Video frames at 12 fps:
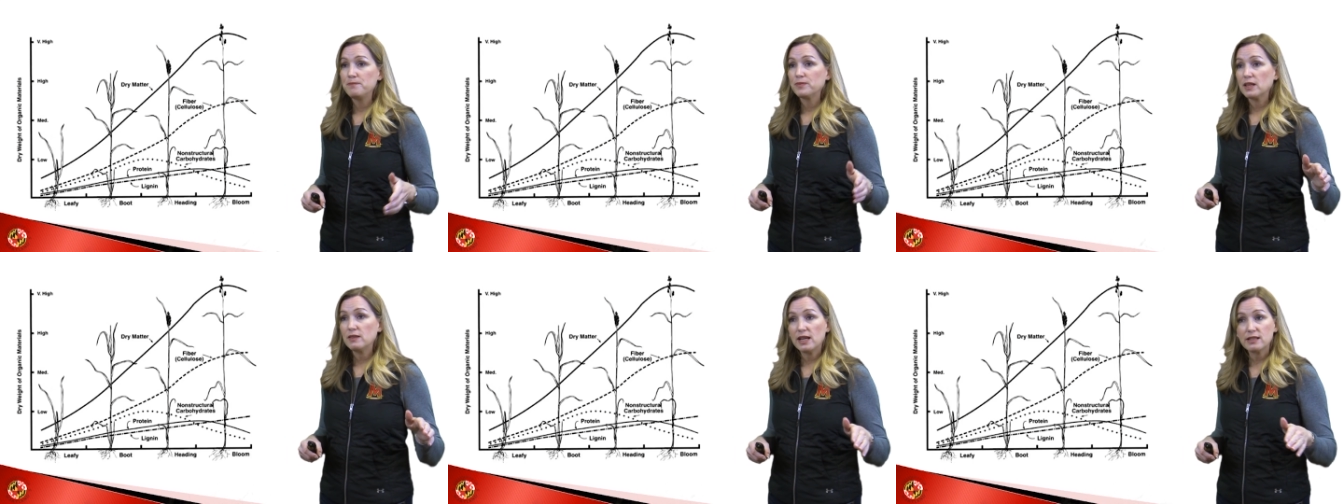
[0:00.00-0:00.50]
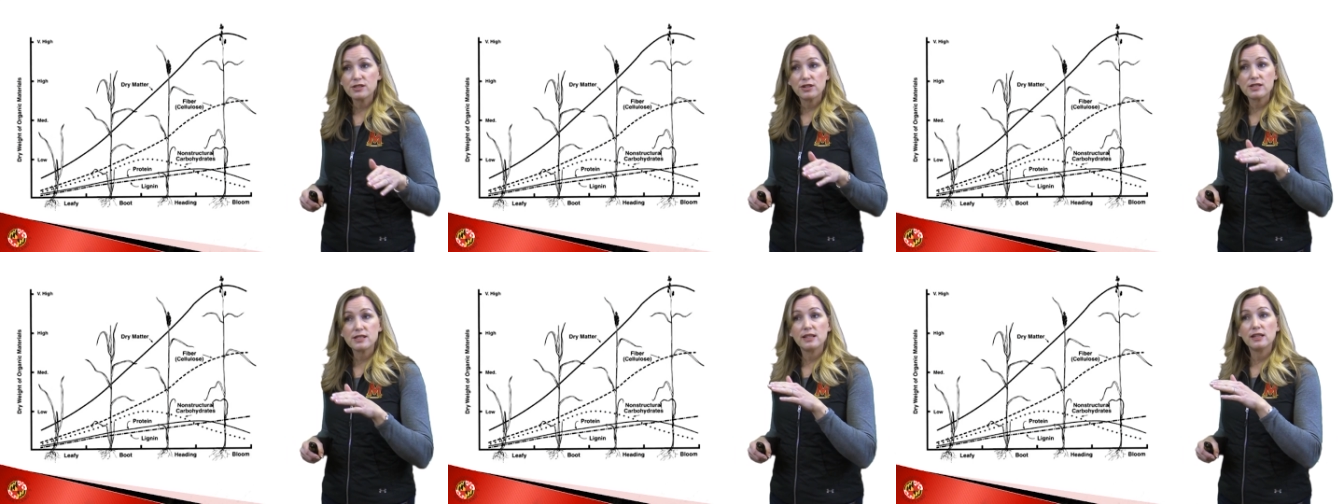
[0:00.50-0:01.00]
That
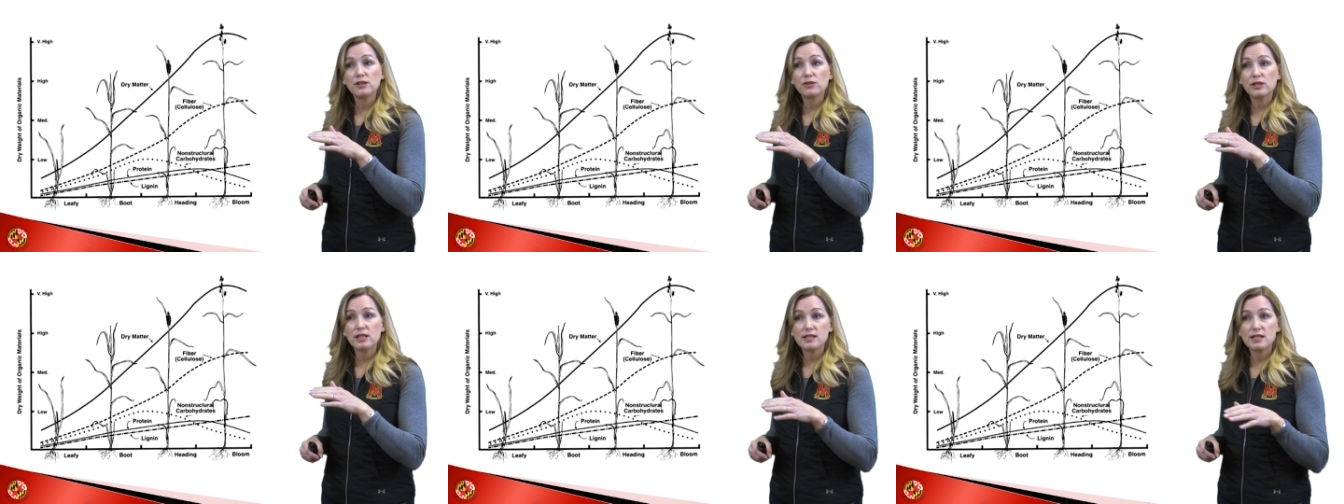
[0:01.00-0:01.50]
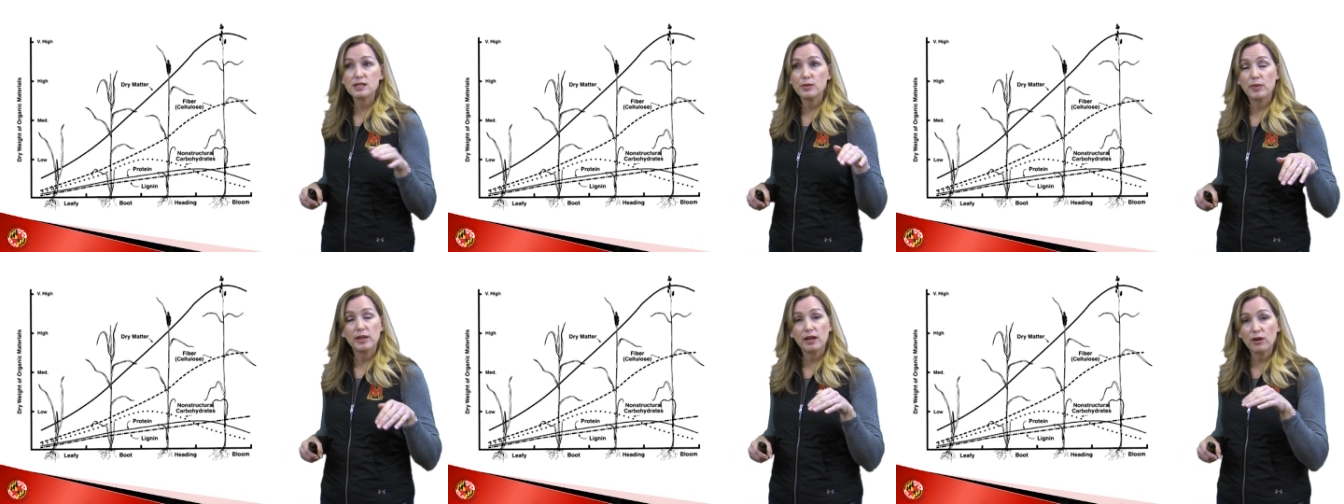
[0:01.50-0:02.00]
starts to increase as the
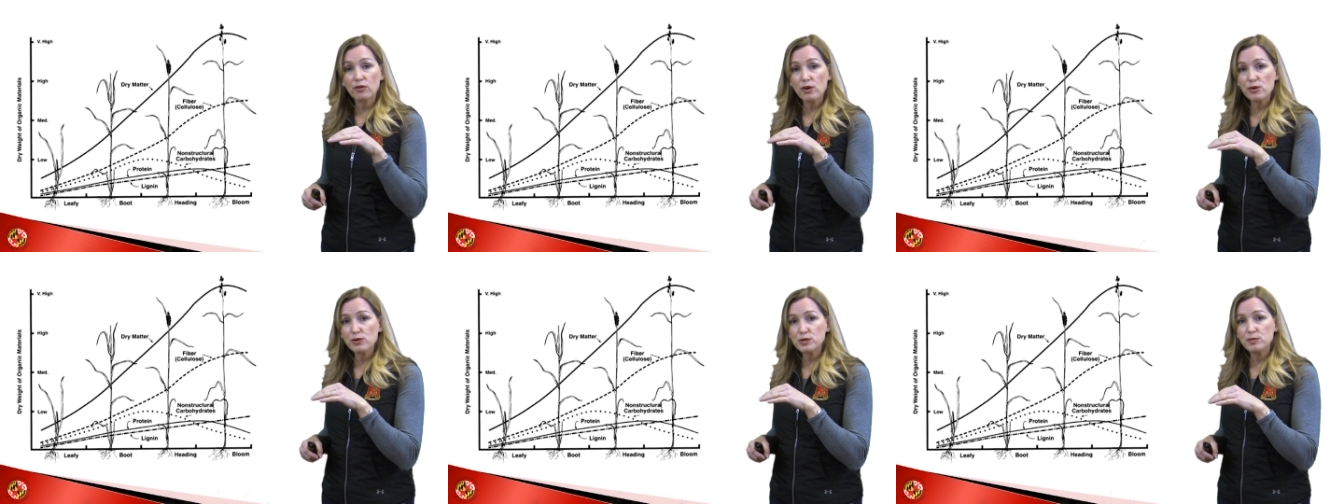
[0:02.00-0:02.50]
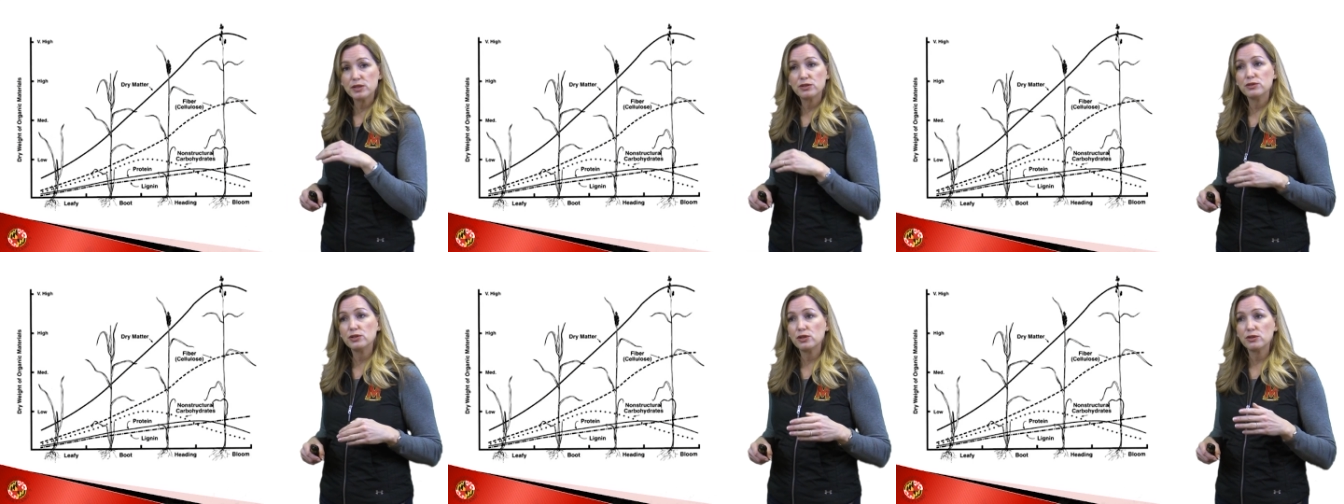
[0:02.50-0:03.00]
plant grows, but
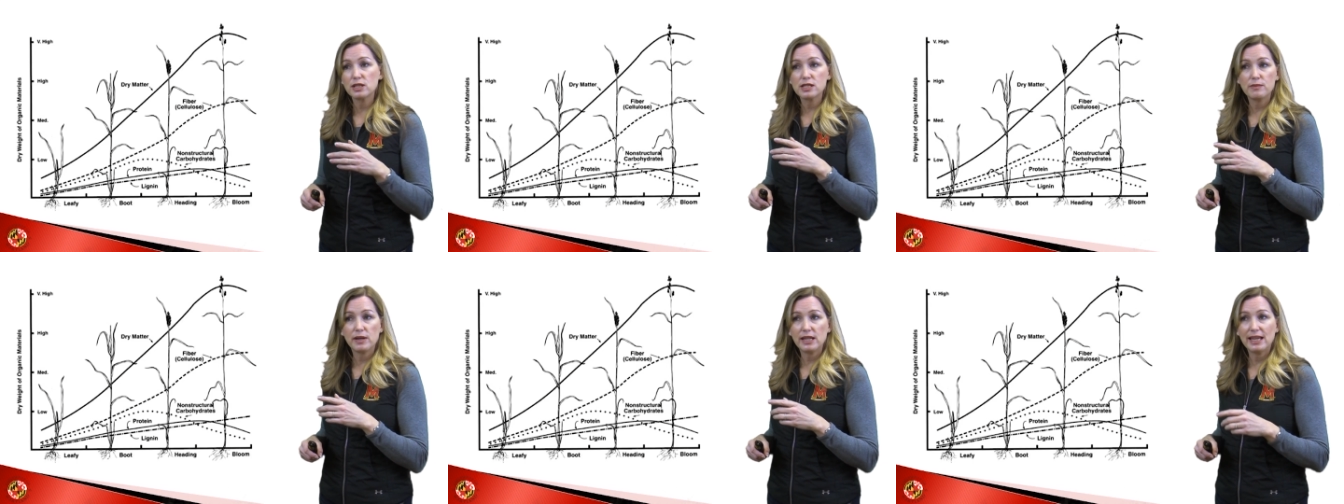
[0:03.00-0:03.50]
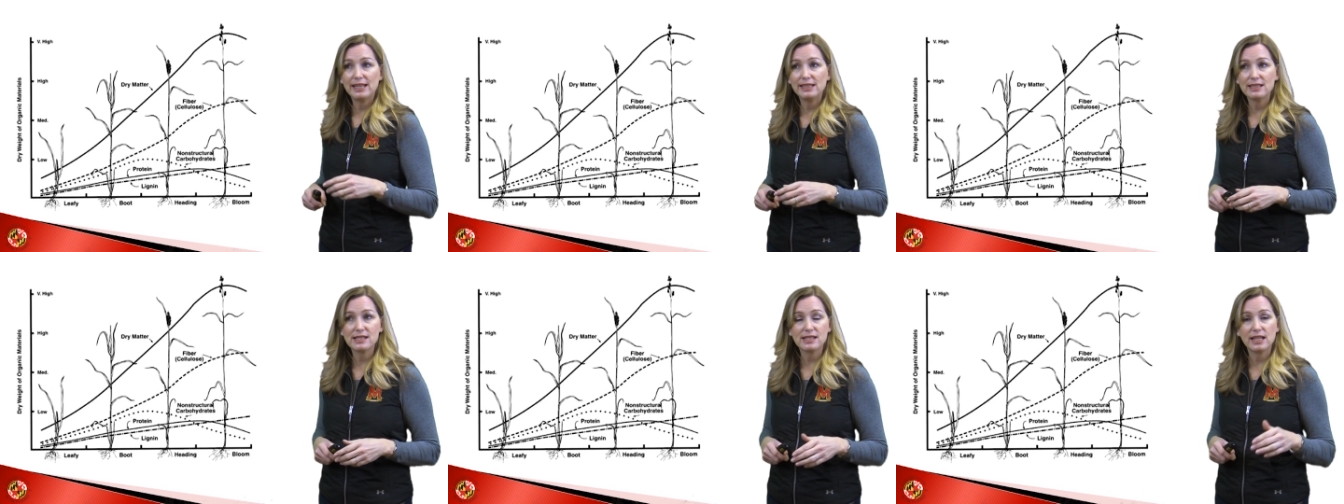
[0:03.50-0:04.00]
you'll notice about
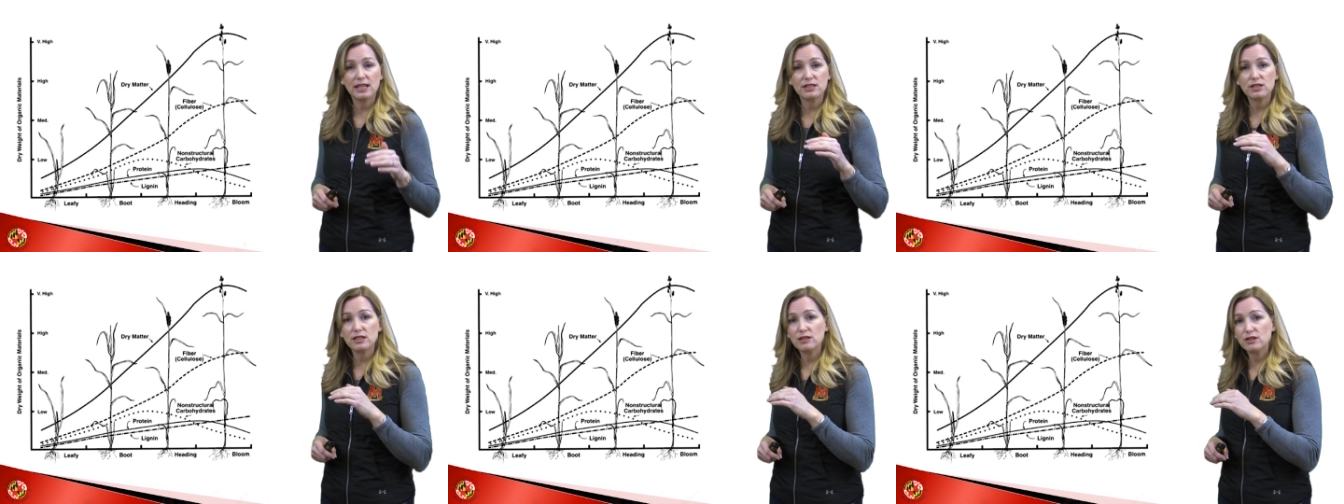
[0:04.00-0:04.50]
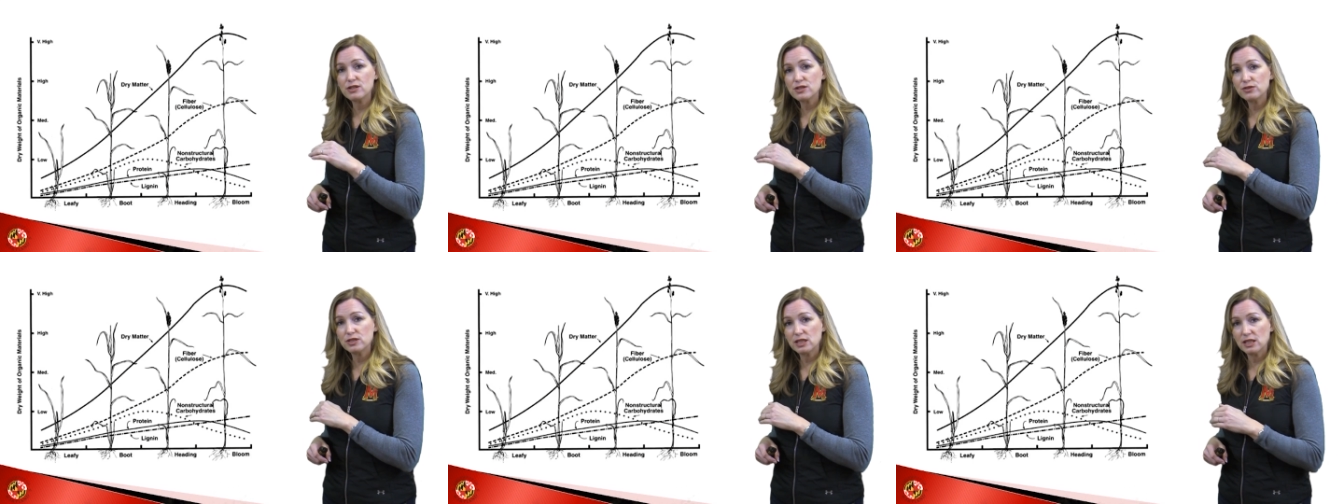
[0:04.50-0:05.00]
heading stage, it
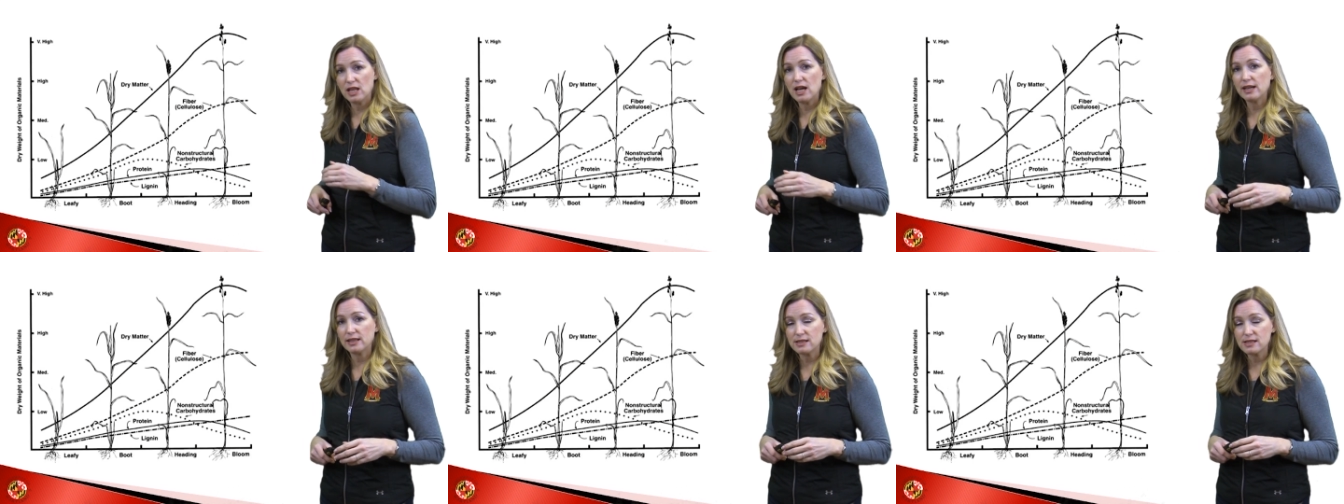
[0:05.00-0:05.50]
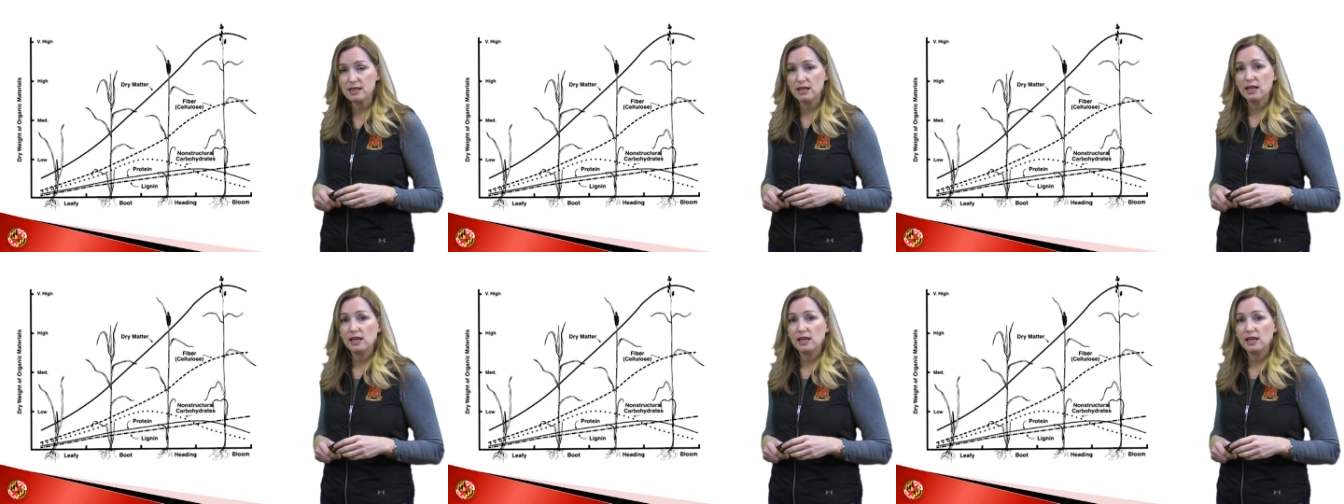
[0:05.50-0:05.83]
also declines.